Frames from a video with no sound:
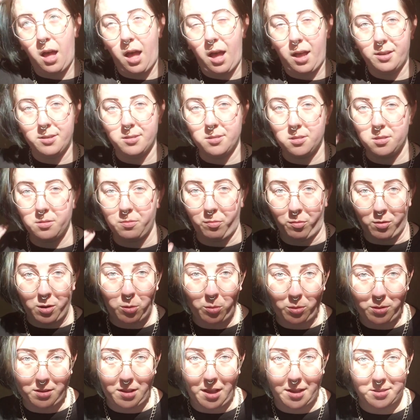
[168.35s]
as
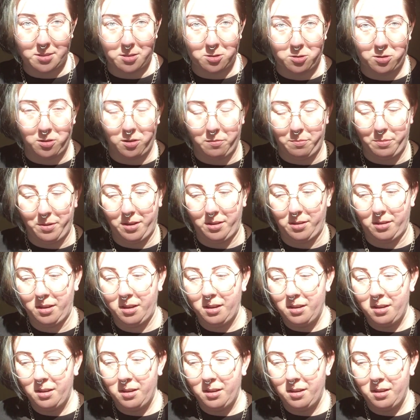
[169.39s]
frequent as it should have been.